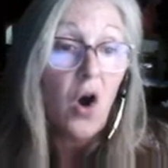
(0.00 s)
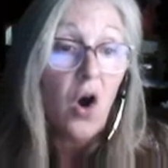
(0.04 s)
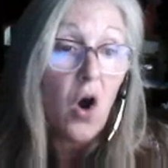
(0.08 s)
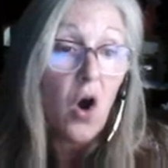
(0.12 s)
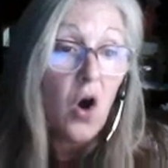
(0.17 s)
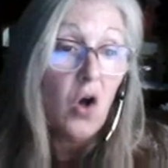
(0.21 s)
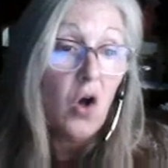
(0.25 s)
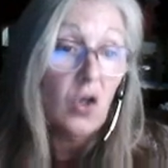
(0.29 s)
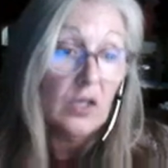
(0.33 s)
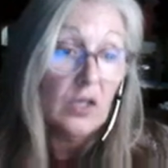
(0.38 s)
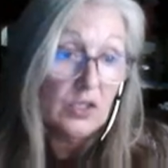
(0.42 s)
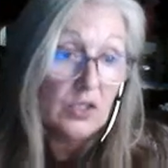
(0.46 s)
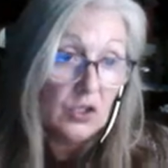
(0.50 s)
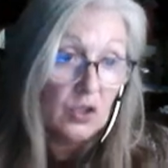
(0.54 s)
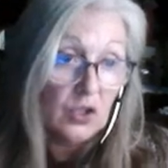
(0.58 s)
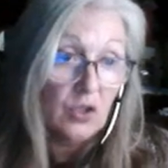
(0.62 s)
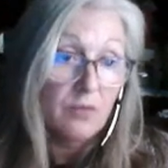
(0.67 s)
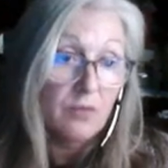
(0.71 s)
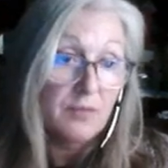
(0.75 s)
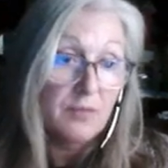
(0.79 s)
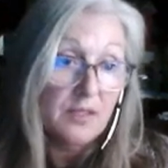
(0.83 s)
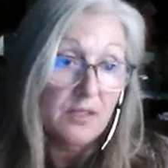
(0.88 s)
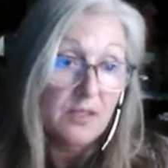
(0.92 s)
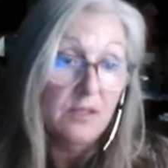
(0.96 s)
all, as
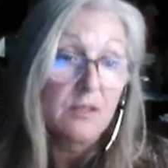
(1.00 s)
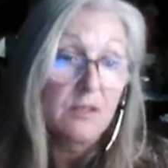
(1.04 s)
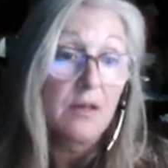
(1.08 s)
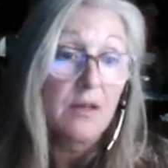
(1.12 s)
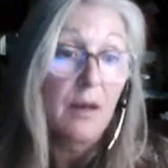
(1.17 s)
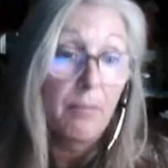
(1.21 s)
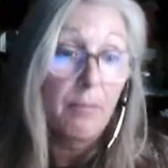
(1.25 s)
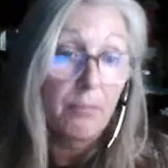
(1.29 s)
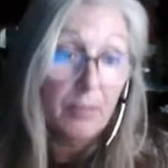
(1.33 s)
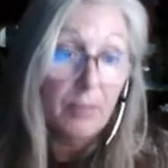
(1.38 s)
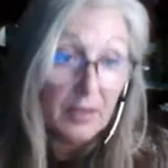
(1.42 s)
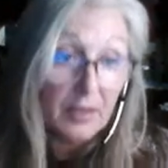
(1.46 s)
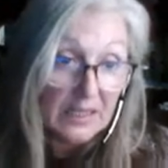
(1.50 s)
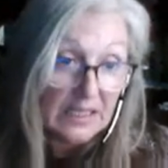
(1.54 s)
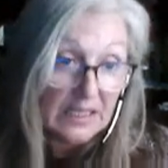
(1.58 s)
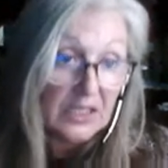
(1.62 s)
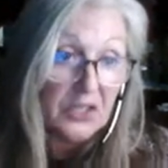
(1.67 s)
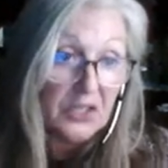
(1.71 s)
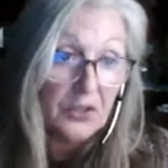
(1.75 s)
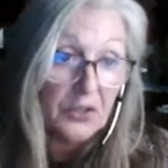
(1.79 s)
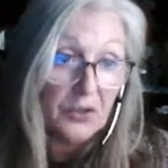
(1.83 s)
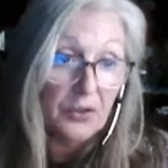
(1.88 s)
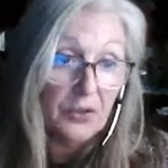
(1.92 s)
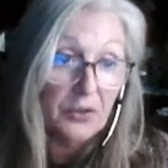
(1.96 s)
humans,
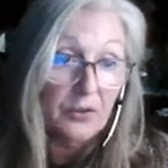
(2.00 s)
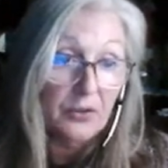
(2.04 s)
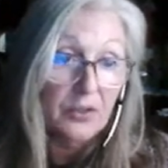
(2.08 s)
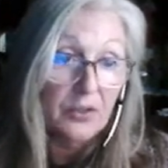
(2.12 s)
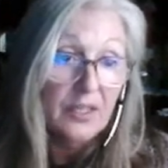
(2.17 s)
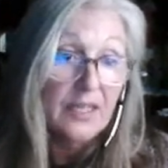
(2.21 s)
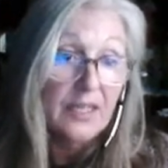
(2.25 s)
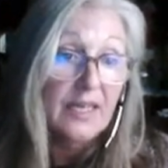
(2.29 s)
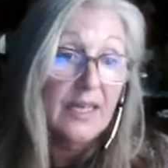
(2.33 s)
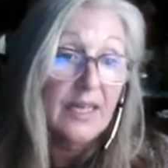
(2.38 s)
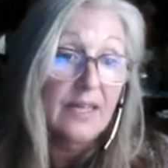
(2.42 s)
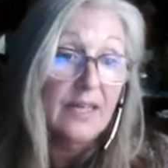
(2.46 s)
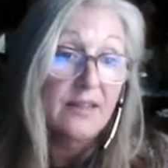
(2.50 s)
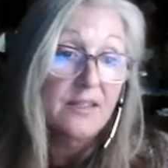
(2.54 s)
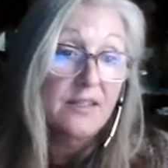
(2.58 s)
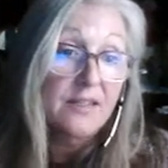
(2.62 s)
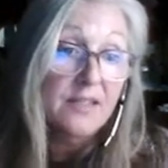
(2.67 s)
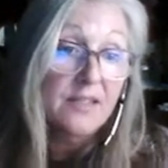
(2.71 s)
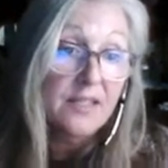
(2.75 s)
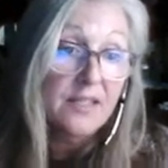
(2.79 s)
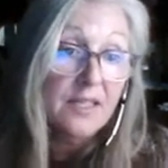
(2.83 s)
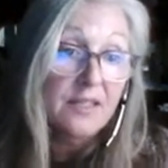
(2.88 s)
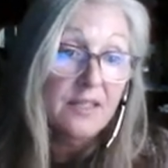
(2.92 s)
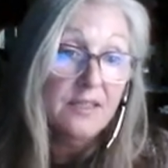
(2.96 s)
political, in the
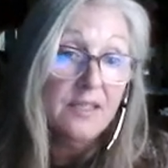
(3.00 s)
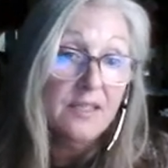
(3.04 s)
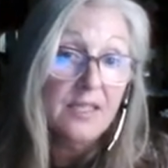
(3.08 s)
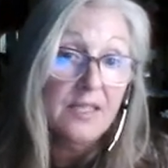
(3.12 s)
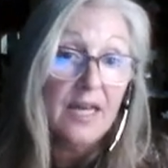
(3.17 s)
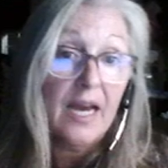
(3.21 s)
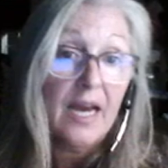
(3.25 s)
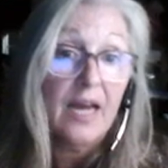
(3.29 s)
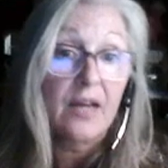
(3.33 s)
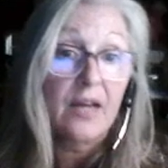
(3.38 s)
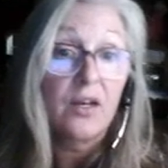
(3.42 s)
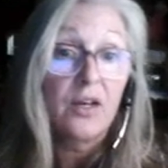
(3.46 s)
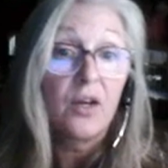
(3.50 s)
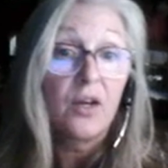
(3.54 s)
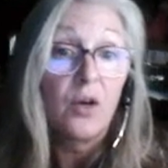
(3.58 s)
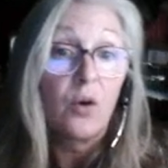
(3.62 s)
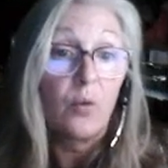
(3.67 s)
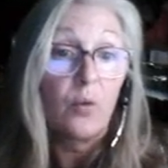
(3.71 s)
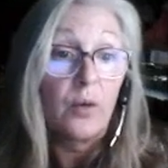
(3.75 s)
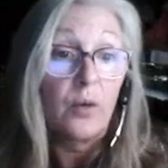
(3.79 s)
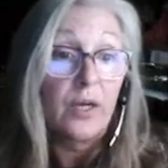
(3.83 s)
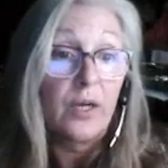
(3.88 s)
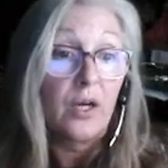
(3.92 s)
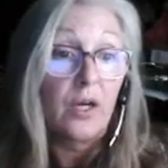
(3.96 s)
sense that
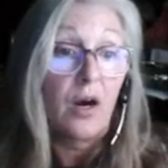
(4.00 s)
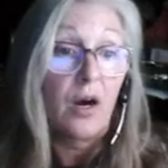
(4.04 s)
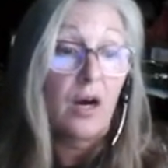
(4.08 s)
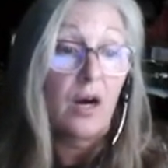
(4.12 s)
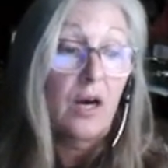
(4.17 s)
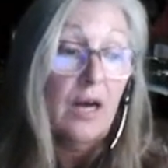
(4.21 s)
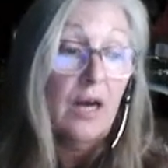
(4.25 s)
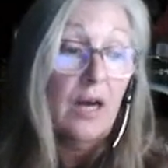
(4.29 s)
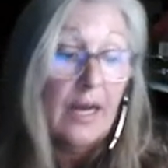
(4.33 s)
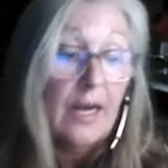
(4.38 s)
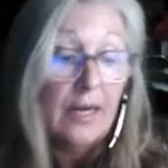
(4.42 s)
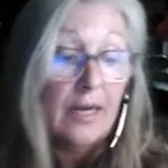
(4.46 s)
we are